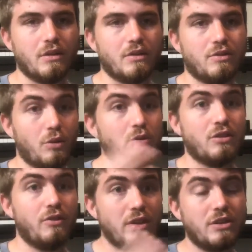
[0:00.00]
So
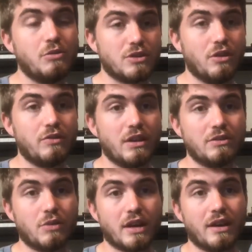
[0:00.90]
Davinci Resolve
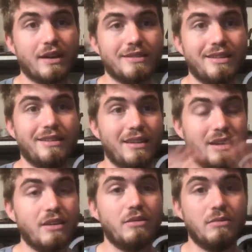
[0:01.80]
does recognize it, and
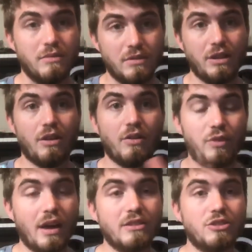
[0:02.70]
it could,
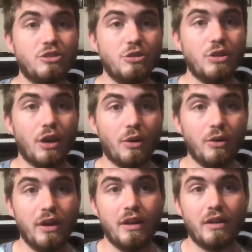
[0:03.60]
if you had Studio,
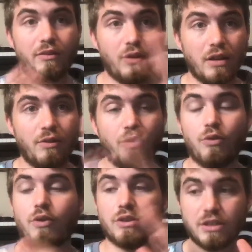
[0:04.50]
if you had the
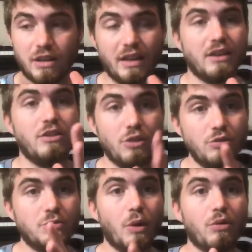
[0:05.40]
full version, it could
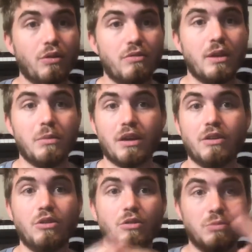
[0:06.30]
use both of them. It
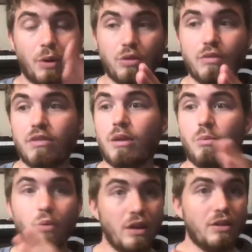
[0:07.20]
could use both of
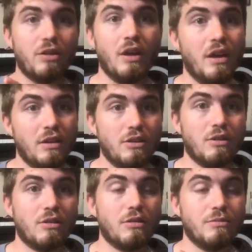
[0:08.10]
them with
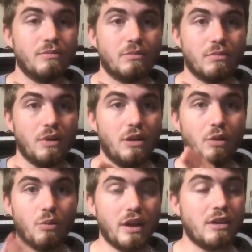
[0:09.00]
your,
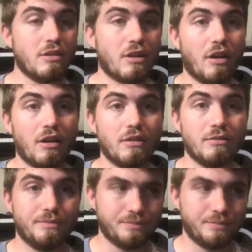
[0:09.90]
regular card.